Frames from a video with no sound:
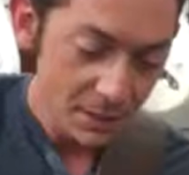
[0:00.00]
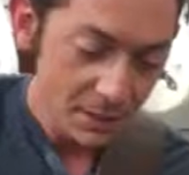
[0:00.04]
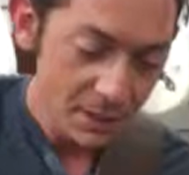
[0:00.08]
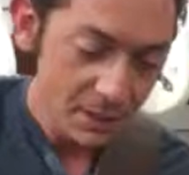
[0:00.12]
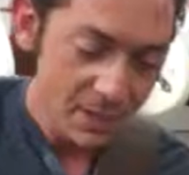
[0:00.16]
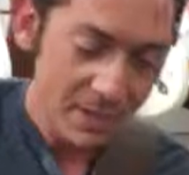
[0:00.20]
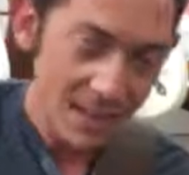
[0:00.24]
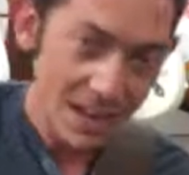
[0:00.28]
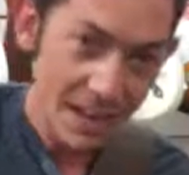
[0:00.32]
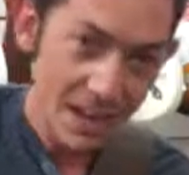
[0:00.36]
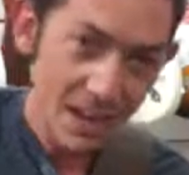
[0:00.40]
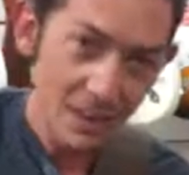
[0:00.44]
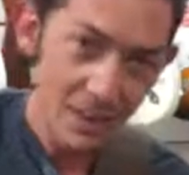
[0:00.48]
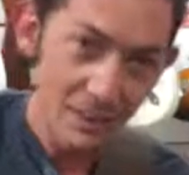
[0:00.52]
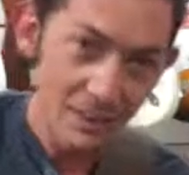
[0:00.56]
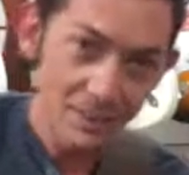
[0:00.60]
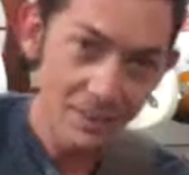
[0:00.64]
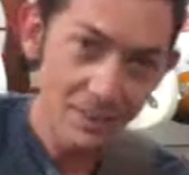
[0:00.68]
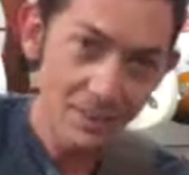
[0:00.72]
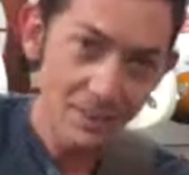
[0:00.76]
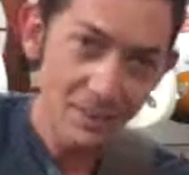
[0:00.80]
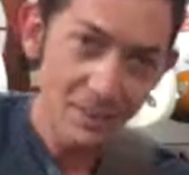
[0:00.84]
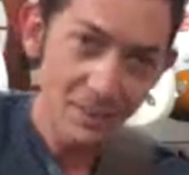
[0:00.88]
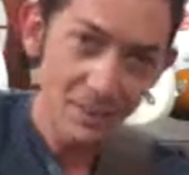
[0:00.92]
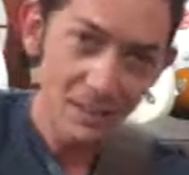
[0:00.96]
See how
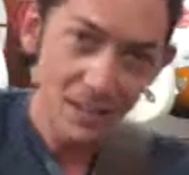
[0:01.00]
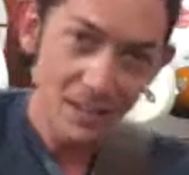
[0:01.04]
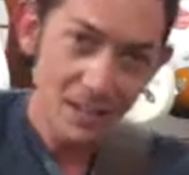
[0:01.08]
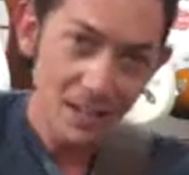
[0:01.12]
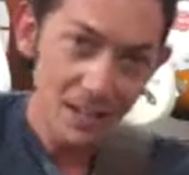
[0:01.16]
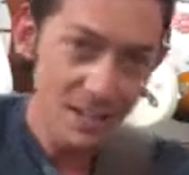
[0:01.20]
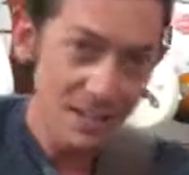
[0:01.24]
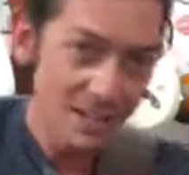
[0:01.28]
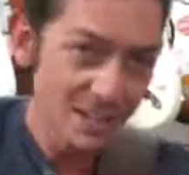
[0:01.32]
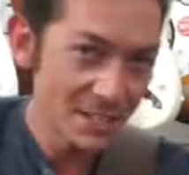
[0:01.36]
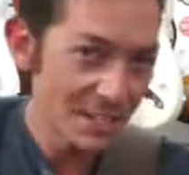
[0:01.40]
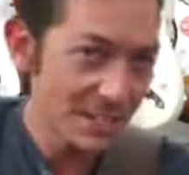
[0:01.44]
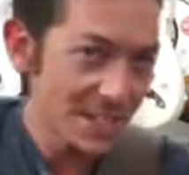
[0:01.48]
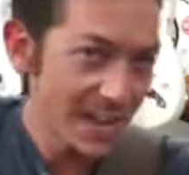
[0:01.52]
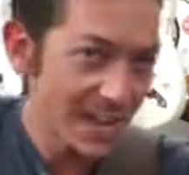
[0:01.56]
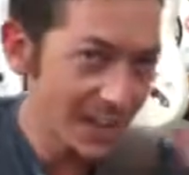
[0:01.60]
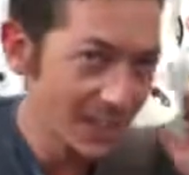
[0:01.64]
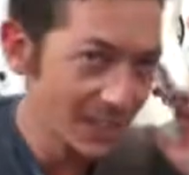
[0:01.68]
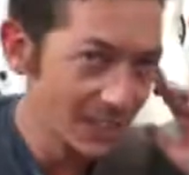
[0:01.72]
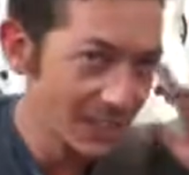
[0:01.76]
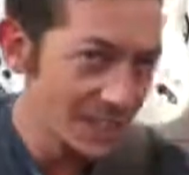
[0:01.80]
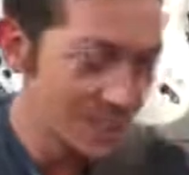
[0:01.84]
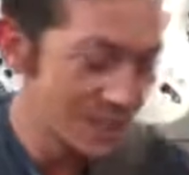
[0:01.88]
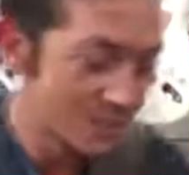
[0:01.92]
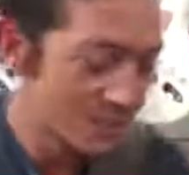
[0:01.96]
you got
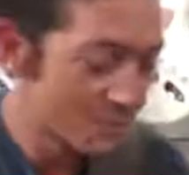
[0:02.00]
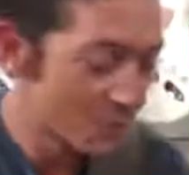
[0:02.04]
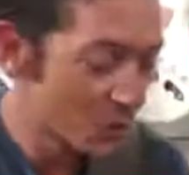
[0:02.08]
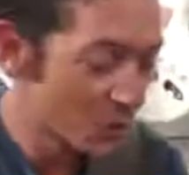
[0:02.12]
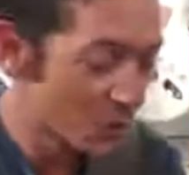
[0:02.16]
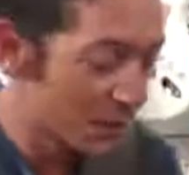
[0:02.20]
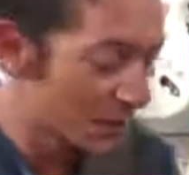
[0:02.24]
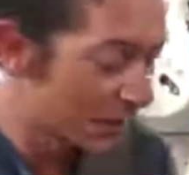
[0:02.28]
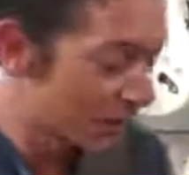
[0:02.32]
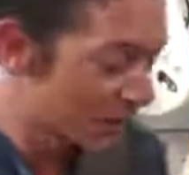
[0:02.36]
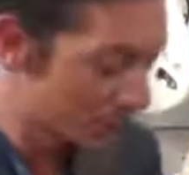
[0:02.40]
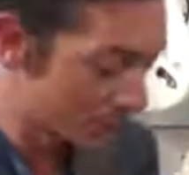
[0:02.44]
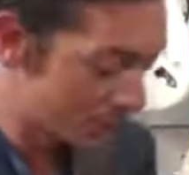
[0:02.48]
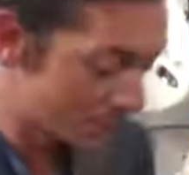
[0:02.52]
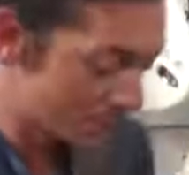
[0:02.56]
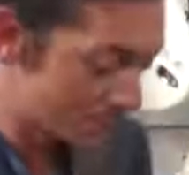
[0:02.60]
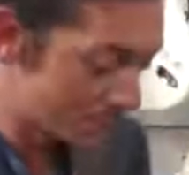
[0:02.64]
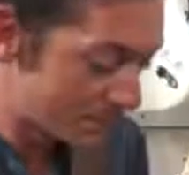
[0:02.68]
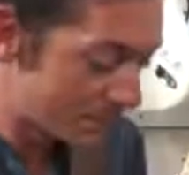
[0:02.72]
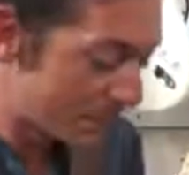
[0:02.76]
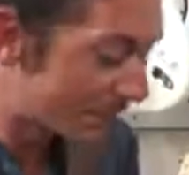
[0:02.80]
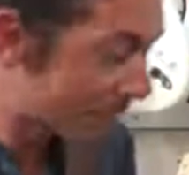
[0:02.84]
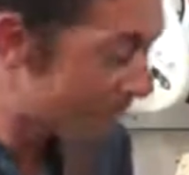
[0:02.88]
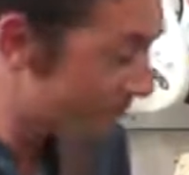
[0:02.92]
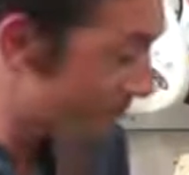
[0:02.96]
to listen for it a little
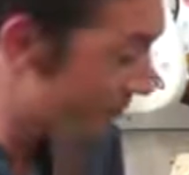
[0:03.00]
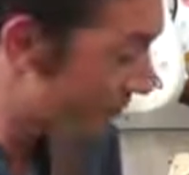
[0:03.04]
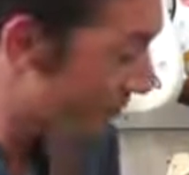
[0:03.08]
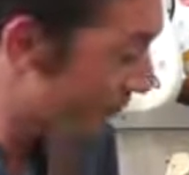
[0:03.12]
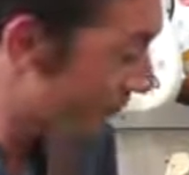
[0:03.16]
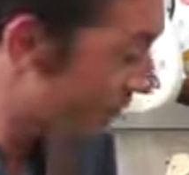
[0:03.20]
bit, but